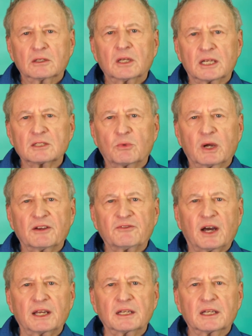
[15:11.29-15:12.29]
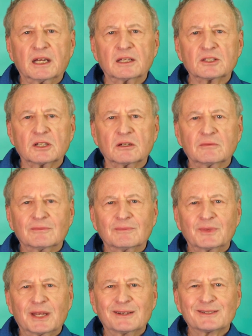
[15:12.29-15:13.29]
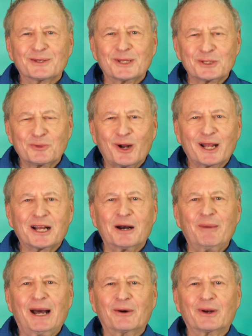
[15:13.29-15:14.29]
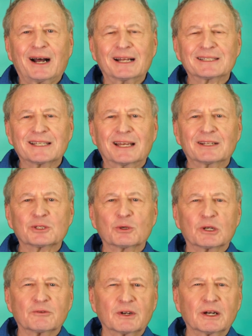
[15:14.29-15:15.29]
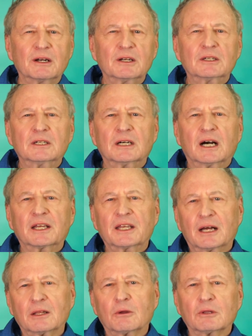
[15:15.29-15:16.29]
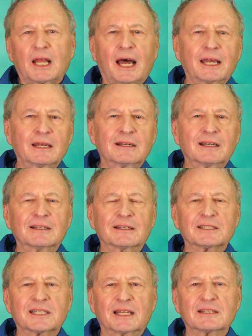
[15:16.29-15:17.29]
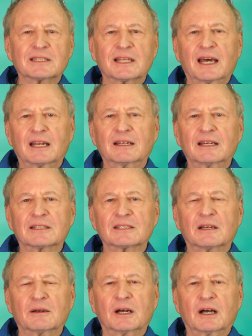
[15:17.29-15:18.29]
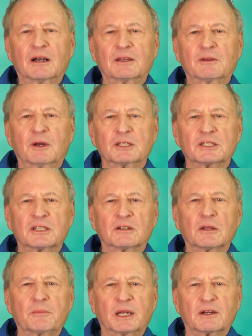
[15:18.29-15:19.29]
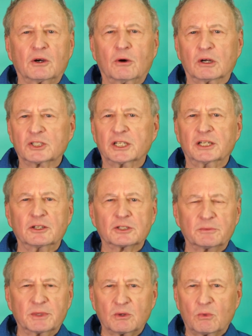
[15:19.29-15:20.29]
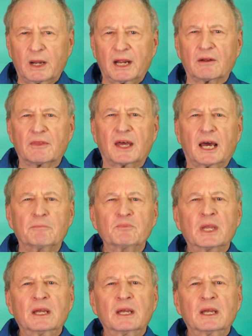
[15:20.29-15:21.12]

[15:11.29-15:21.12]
as a way of fighting cancer. So that's where I come out. I'd say it's sort of a yellow light in the sense that it's still a bit of caution. You should be aware that